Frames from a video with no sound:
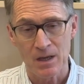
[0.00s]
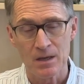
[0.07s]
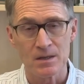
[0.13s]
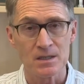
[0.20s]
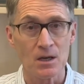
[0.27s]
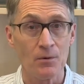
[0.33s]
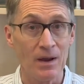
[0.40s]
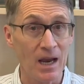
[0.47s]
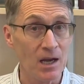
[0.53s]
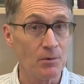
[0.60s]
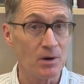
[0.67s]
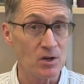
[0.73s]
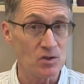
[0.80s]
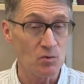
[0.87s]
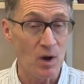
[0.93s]
So
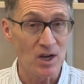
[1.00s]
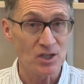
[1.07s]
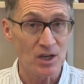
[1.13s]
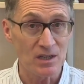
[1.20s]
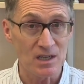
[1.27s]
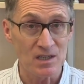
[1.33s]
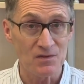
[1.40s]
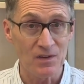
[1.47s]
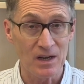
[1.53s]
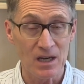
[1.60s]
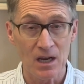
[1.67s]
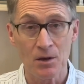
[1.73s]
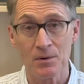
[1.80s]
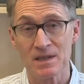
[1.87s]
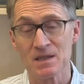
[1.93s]
anyone who's watching this
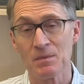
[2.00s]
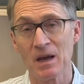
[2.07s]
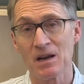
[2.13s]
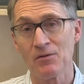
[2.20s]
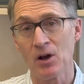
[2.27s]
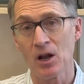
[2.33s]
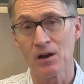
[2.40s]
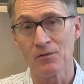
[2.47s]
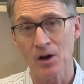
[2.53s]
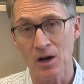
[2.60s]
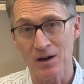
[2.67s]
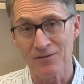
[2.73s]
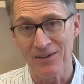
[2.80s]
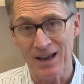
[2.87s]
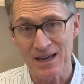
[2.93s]
video, in spite of all of our
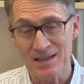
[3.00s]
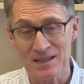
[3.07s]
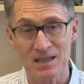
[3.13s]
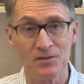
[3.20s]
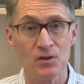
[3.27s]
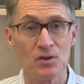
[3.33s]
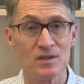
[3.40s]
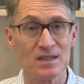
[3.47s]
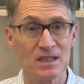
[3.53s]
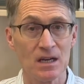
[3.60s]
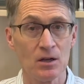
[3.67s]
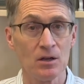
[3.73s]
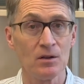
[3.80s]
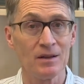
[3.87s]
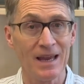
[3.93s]
advice, if you
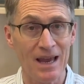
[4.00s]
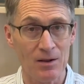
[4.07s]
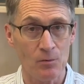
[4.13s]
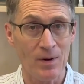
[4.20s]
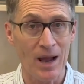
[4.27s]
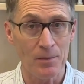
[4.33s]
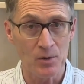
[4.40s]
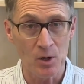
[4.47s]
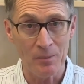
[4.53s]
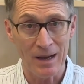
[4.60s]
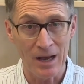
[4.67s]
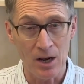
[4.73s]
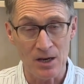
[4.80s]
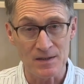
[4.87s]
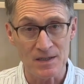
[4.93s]
still get
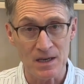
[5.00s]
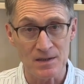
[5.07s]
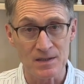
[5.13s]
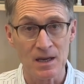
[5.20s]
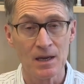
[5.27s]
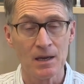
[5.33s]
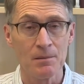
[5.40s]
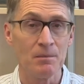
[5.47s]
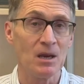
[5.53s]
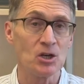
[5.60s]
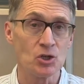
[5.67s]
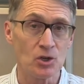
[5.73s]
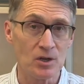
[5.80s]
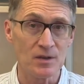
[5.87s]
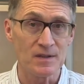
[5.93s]
rhabdomyolysis, make
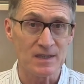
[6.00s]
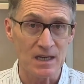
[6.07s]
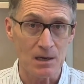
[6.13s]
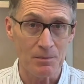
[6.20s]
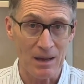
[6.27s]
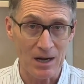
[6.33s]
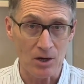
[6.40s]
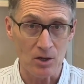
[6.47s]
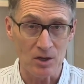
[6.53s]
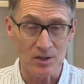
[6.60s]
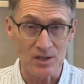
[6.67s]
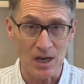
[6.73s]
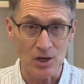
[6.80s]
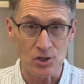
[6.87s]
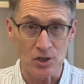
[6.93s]
sure you seek medical
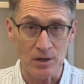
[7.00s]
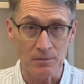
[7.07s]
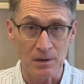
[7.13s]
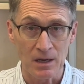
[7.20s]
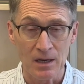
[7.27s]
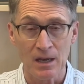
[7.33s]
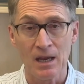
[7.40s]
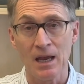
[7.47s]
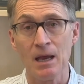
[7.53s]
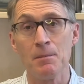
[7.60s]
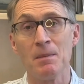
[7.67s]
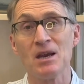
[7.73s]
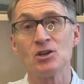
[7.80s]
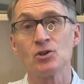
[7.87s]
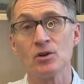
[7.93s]
attention and
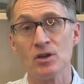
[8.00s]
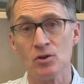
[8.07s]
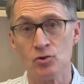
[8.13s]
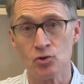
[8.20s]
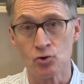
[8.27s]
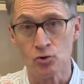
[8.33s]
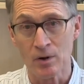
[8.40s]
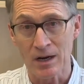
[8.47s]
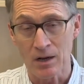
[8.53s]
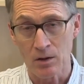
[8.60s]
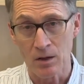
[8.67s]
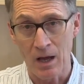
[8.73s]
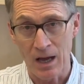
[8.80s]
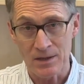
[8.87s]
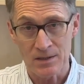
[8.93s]
make sure you drink a
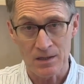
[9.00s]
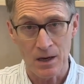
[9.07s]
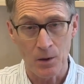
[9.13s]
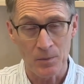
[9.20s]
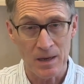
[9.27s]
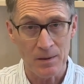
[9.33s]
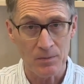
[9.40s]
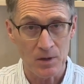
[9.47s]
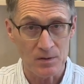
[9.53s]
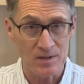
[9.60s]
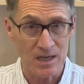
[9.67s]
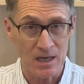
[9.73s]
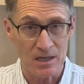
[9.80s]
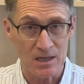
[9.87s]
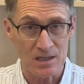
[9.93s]
lot to help keep those
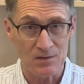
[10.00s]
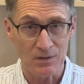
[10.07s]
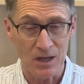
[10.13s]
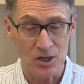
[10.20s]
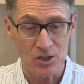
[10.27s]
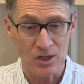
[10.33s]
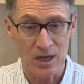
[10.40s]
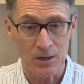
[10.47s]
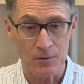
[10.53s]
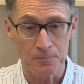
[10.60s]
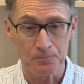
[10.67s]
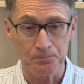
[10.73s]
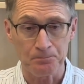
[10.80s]
kidneys flushed out.